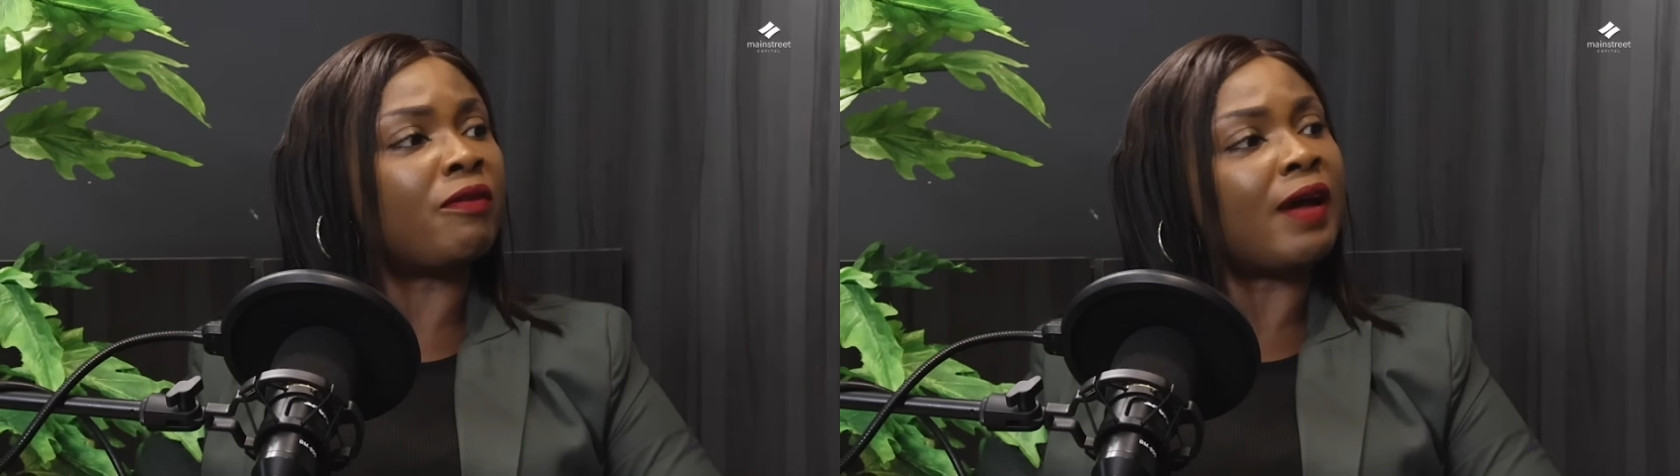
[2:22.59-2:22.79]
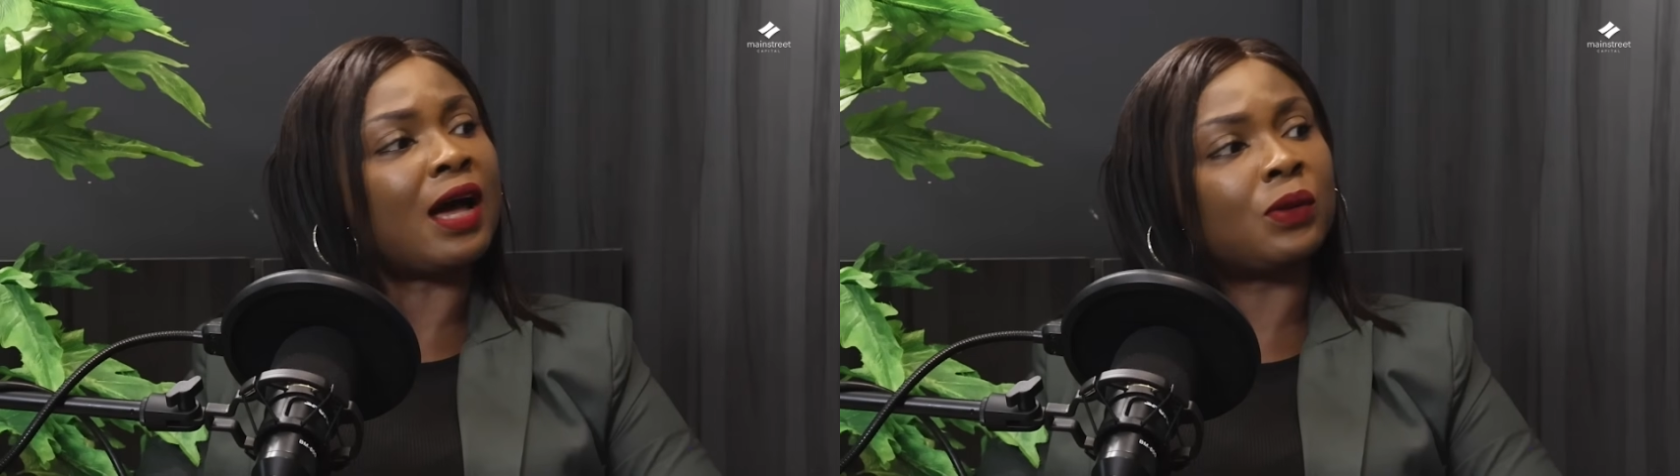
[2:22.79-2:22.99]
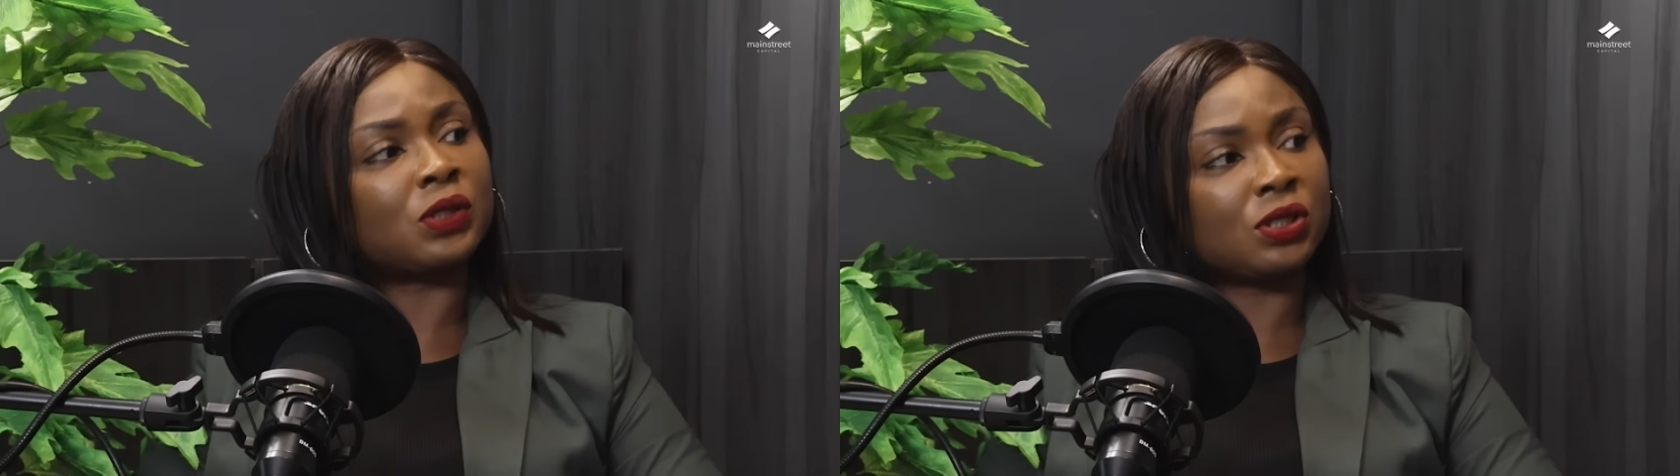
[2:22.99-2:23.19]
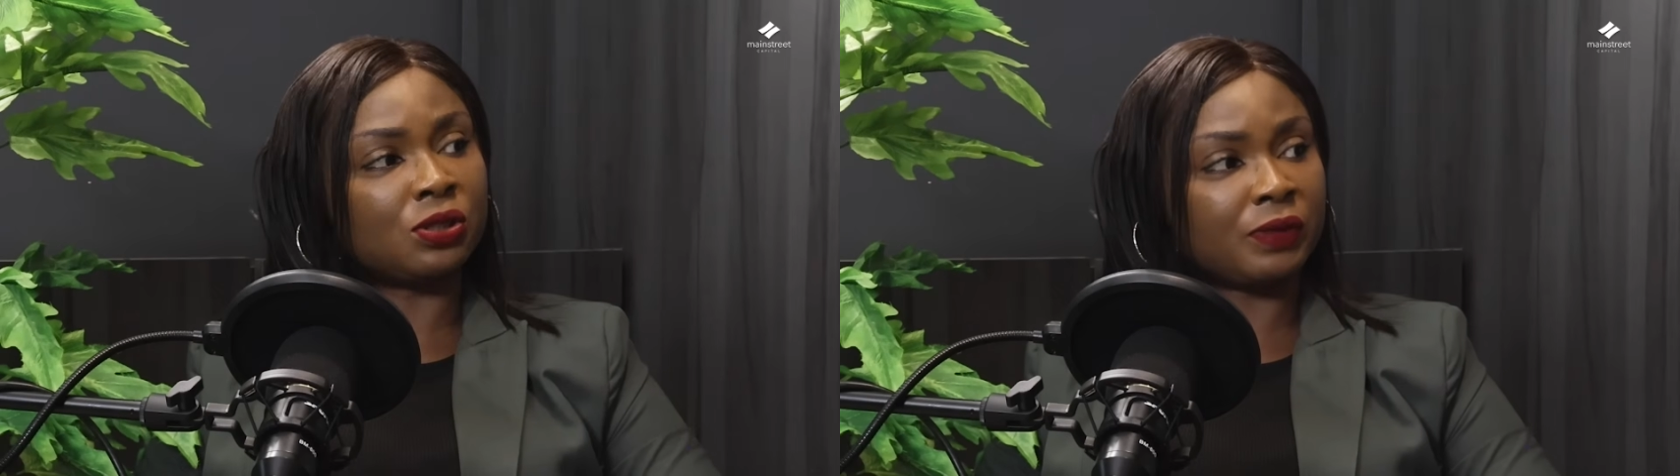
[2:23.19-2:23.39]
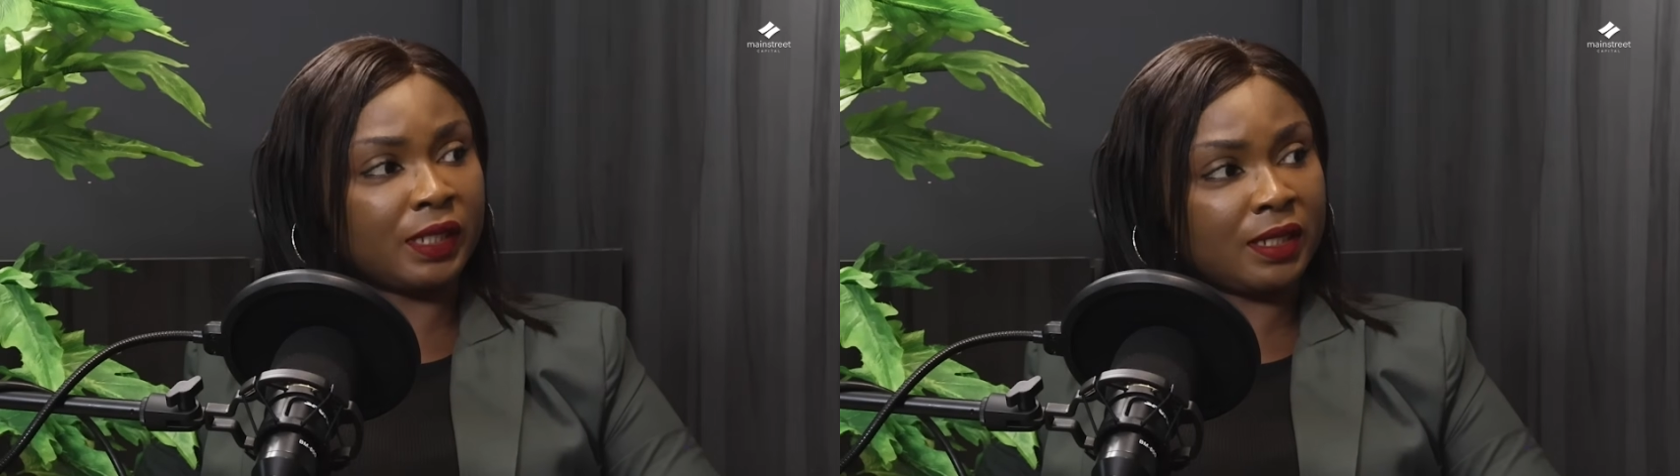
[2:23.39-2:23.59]
around
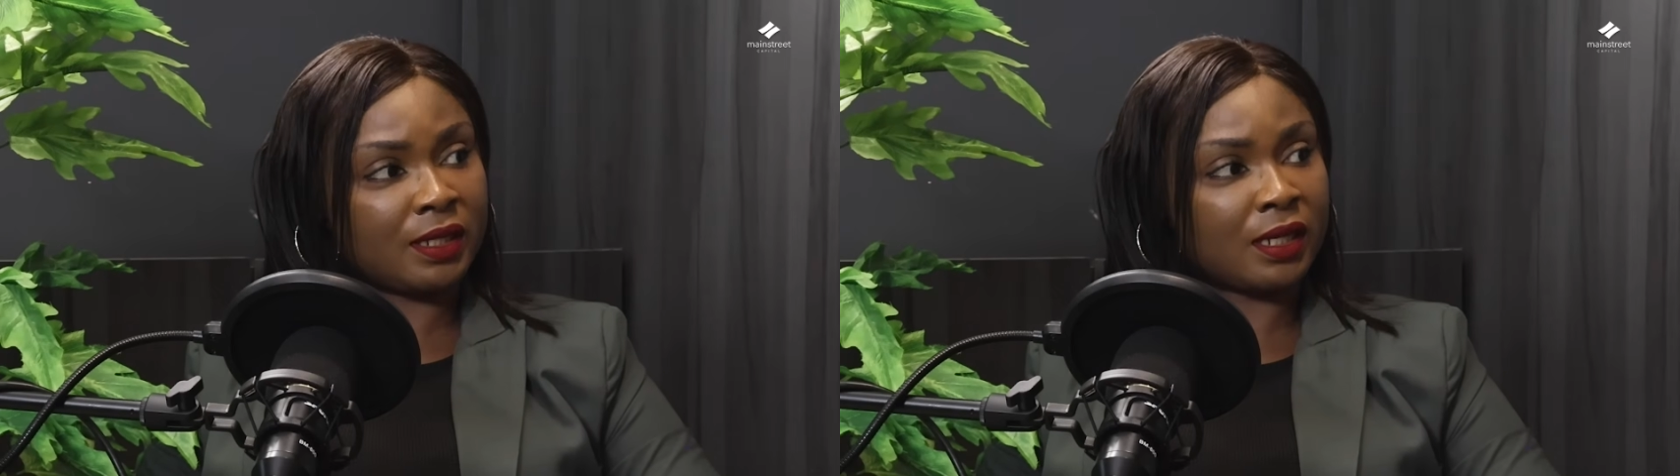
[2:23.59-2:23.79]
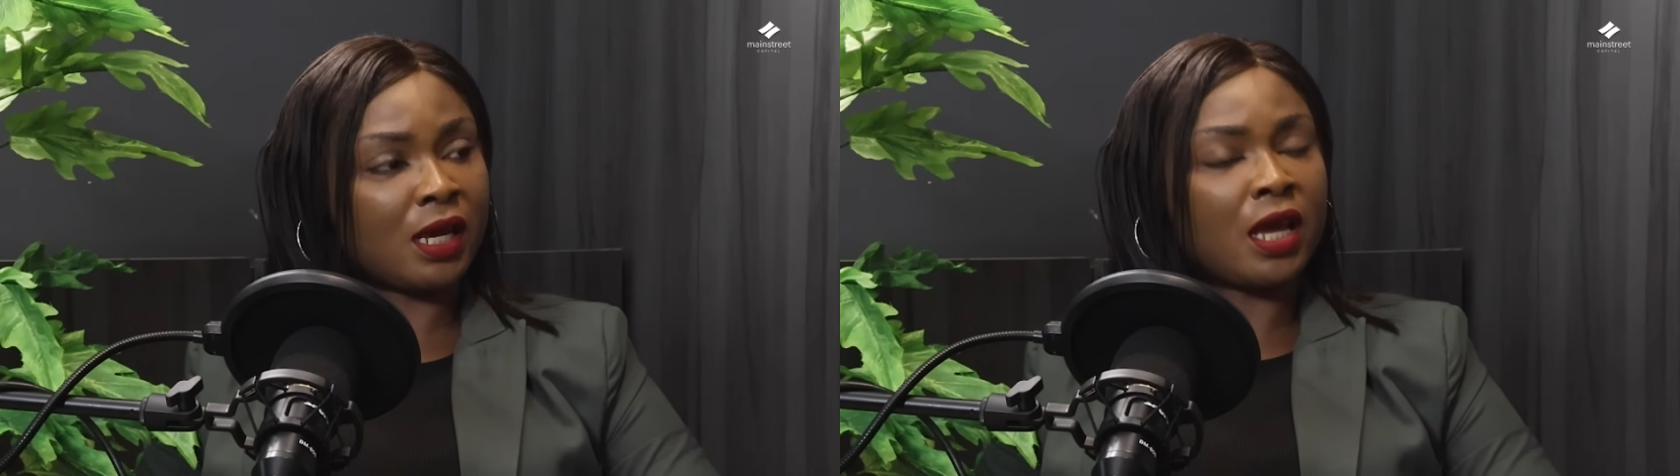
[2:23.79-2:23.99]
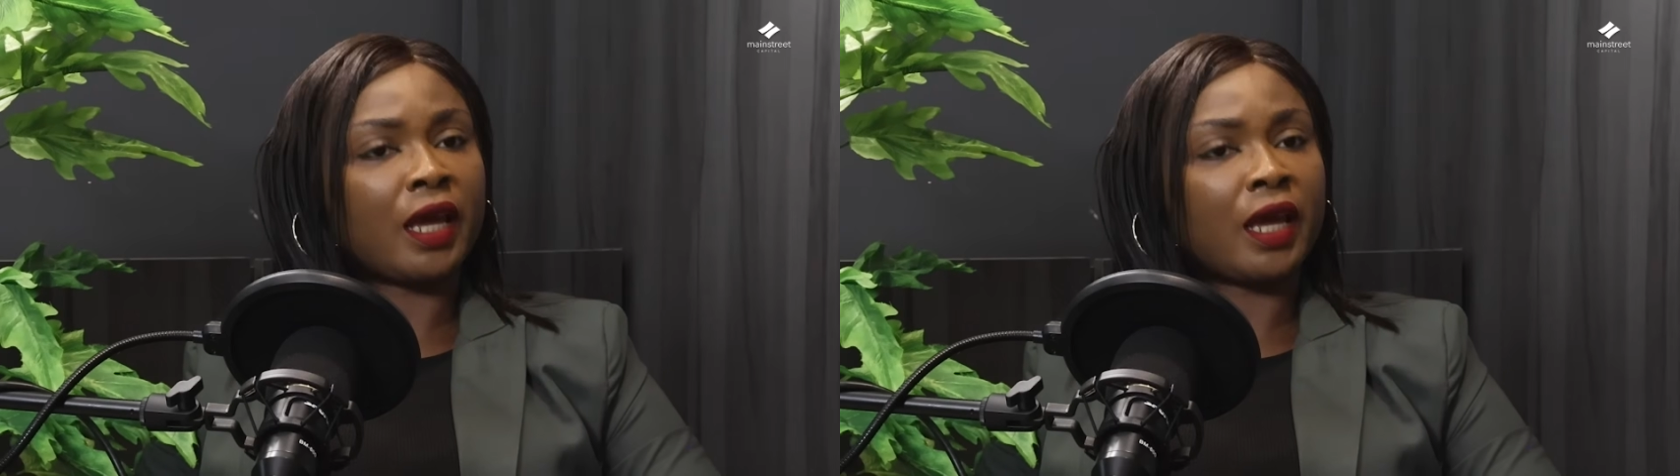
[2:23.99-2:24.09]
the risk.